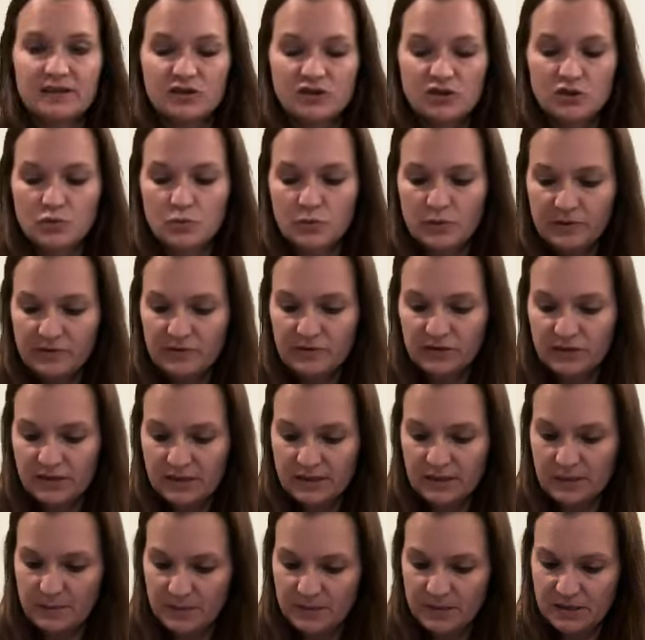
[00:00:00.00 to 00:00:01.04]
there's 3 full
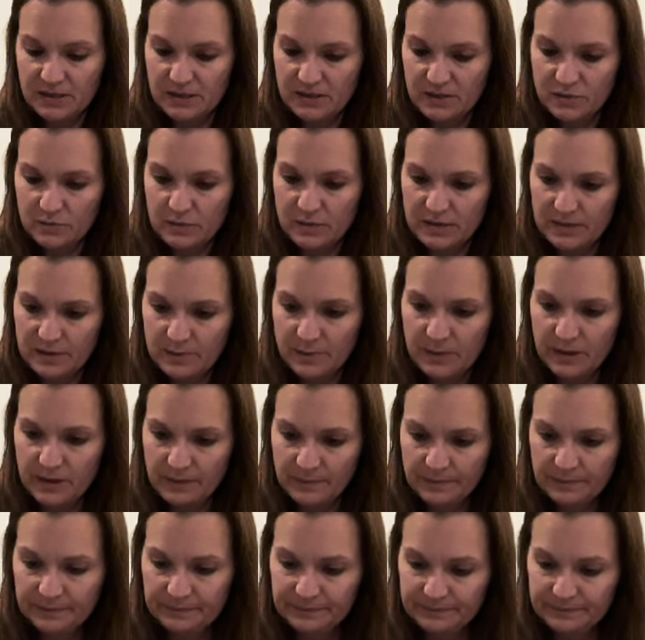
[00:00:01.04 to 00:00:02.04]
steps to this recipe.